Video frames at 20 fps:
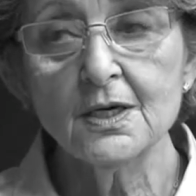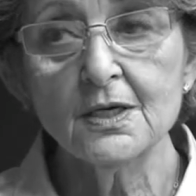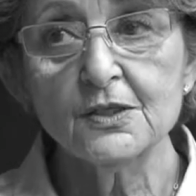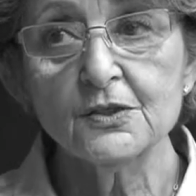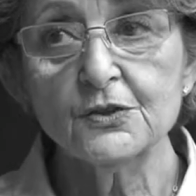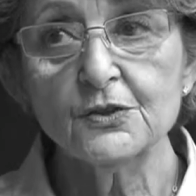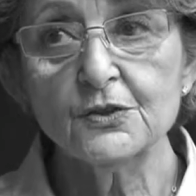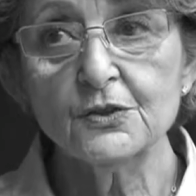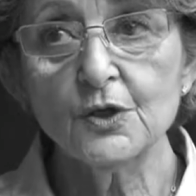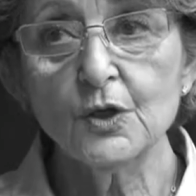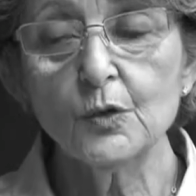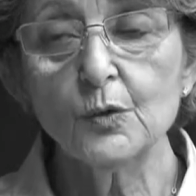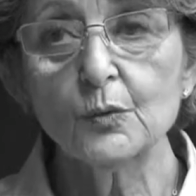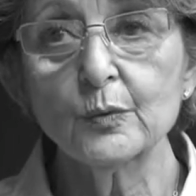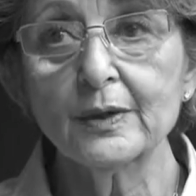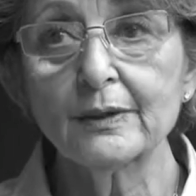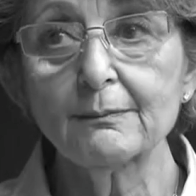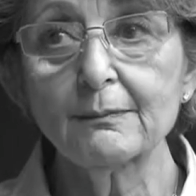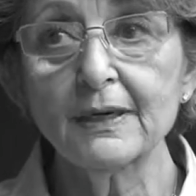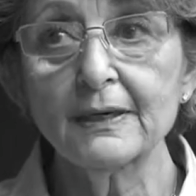So
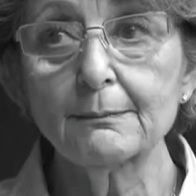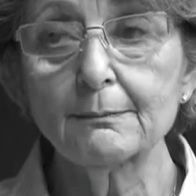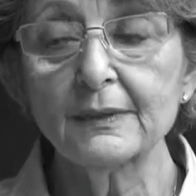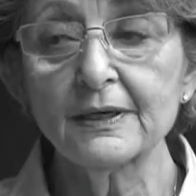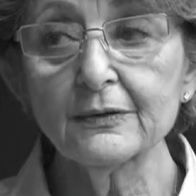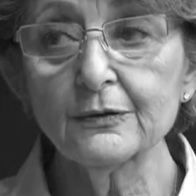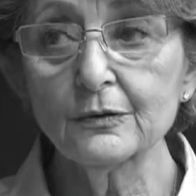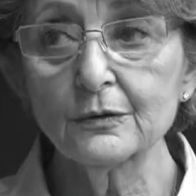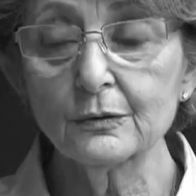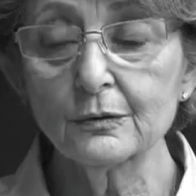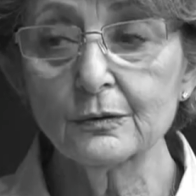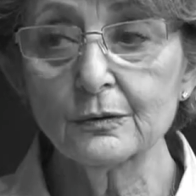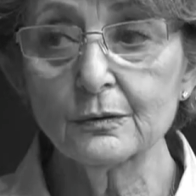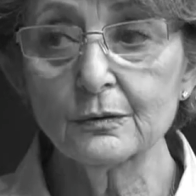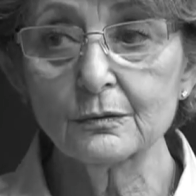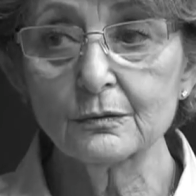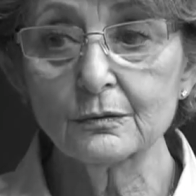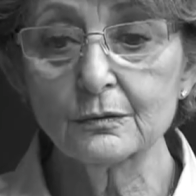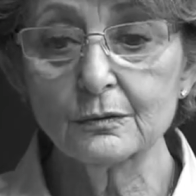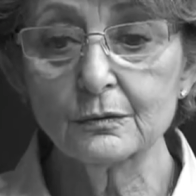when my mother
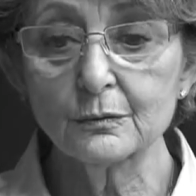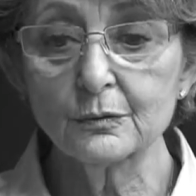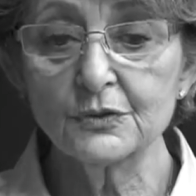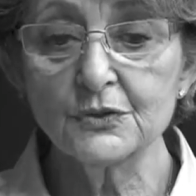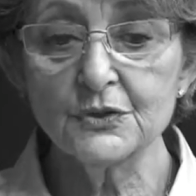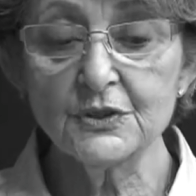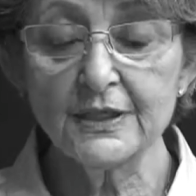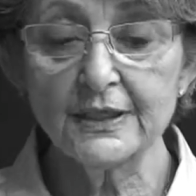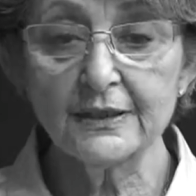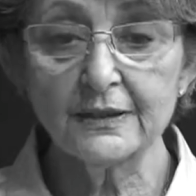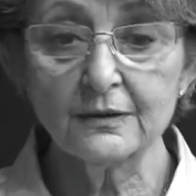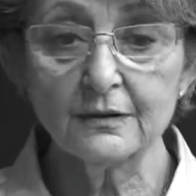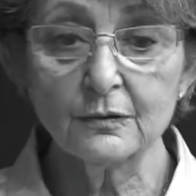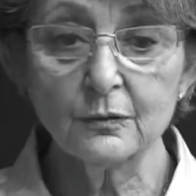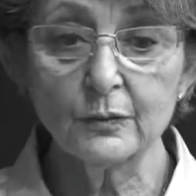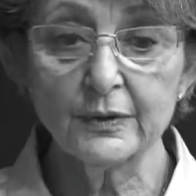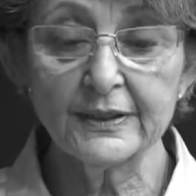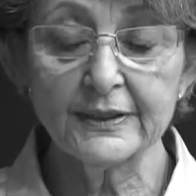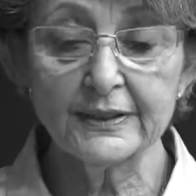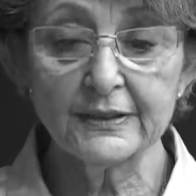was taken
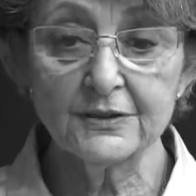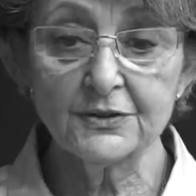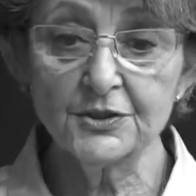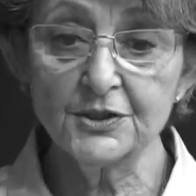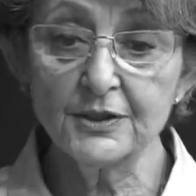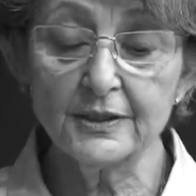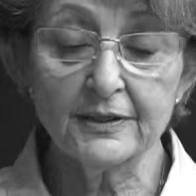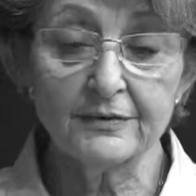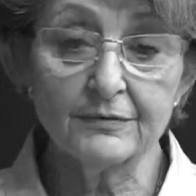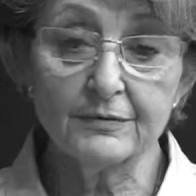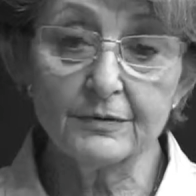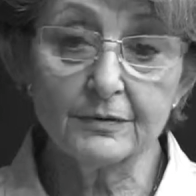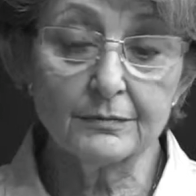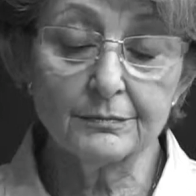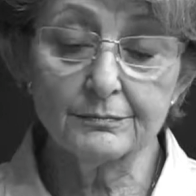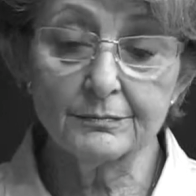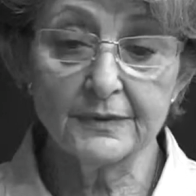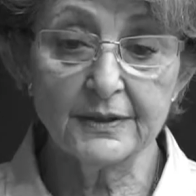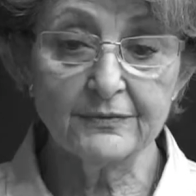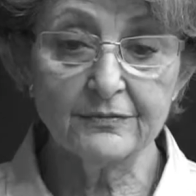away, she never
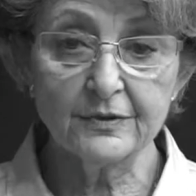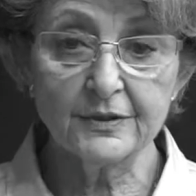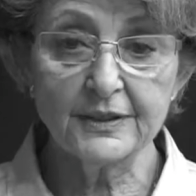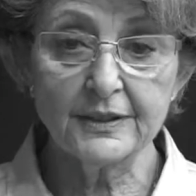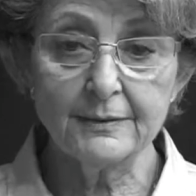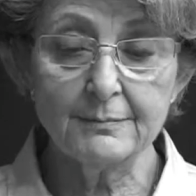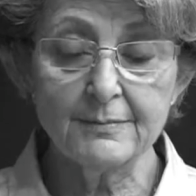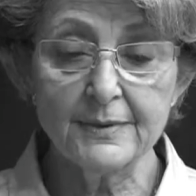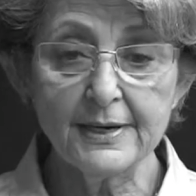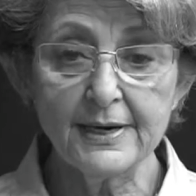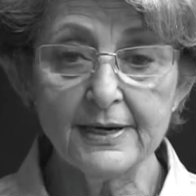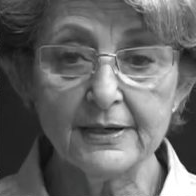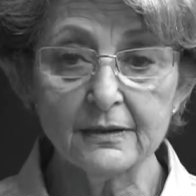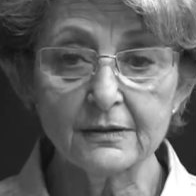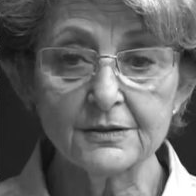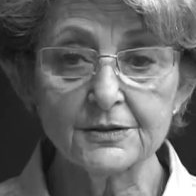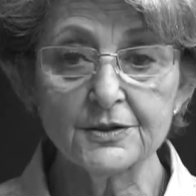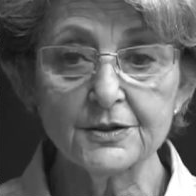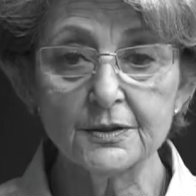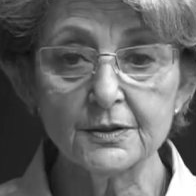came
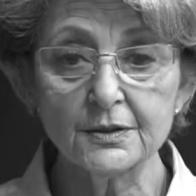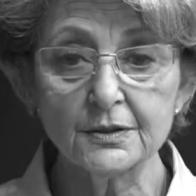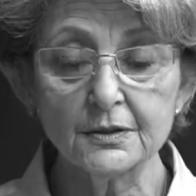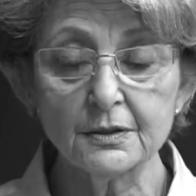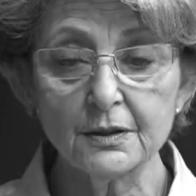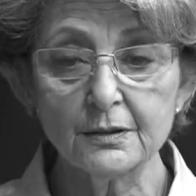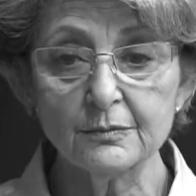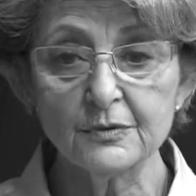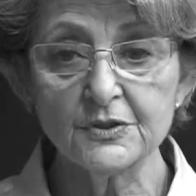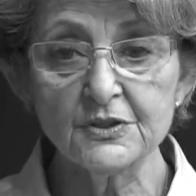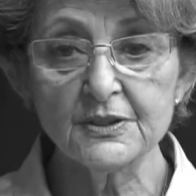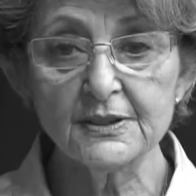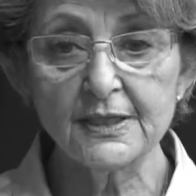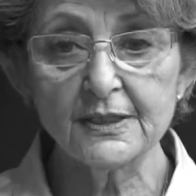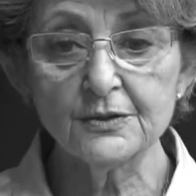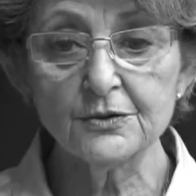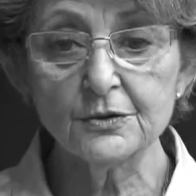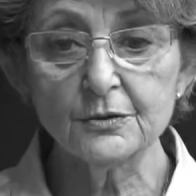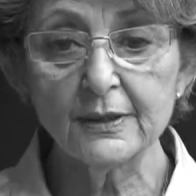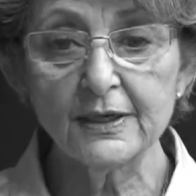back. She was
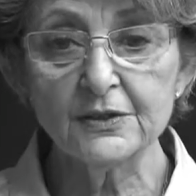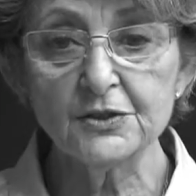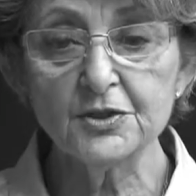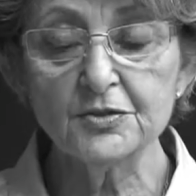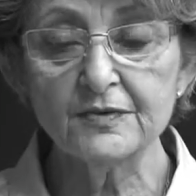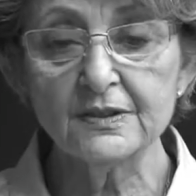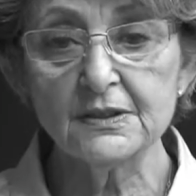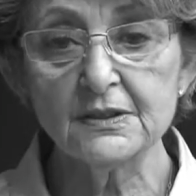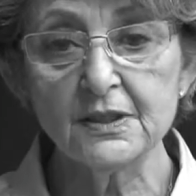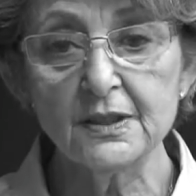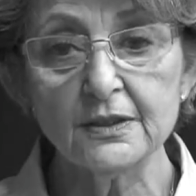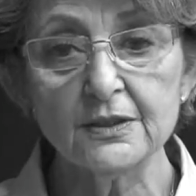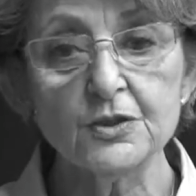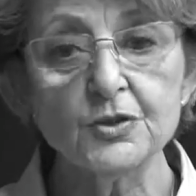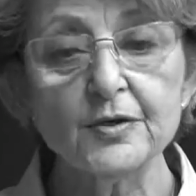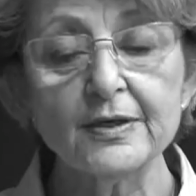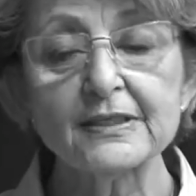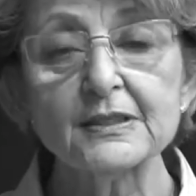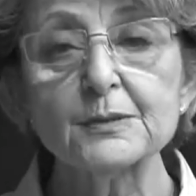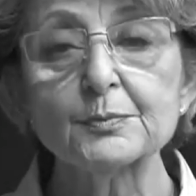sent to Auschwitz on a
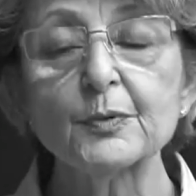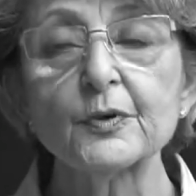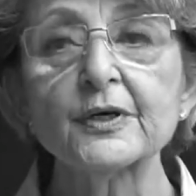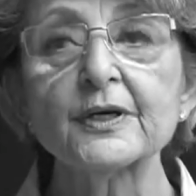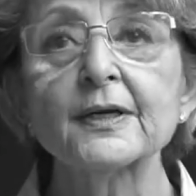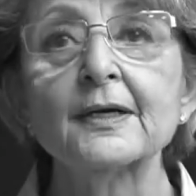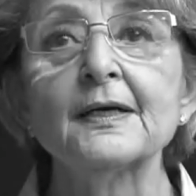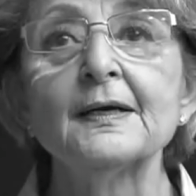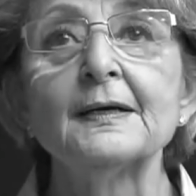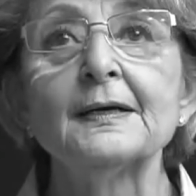transport.